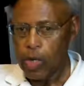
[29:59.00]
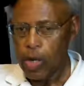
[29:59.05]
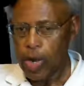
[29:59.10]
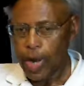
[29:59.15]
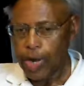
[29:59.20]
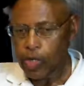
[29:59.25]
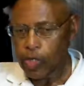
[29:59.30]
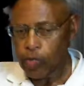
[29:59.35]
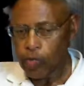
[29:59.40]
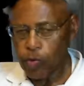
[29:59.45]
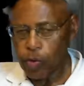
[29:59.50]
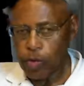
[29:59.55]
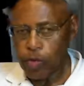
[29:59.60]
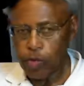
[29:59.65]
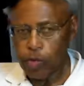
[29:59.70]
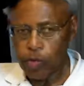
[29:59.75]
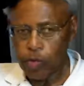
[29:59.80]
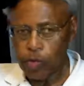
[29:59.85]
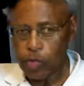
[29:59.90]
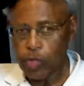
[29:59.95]

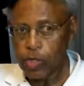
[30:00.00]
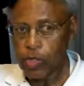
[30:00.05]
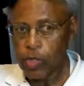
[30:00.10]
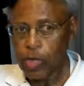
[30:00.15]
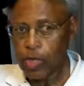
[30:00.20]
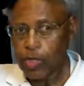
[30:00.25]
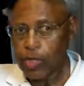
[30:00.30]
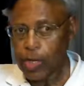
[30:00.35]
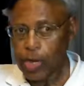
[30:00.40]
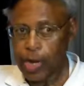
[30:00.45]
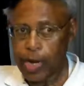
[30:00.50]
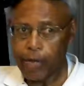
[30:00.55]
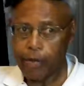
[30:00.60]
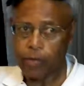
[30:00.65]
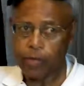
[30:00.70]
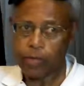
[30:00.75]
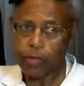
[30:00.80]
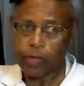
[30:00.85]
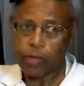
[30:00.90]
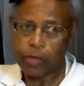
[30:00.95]
doctrine to the
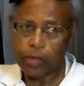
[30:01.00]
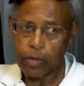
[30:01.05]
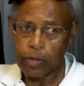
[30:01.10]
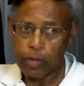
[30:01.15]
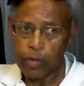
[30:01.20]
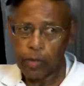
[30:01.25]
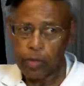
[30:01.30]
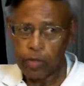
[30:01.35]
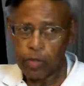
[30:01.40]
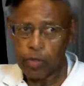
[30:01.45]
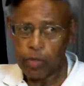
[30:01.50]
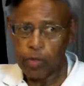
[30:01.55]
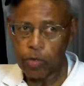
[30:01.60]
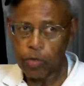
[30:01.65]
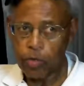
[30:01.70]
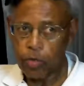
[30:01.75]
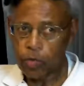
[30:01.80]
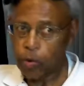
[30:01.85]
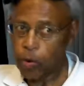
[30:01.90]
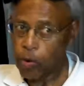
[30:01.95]
Gentiles. The
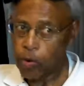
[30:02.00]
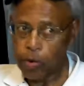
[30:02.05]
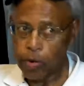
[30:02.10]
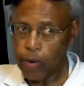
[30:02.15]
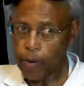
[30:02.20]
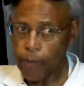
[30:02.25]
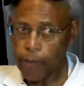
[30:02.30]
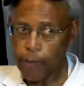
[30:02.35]
Jews weren't.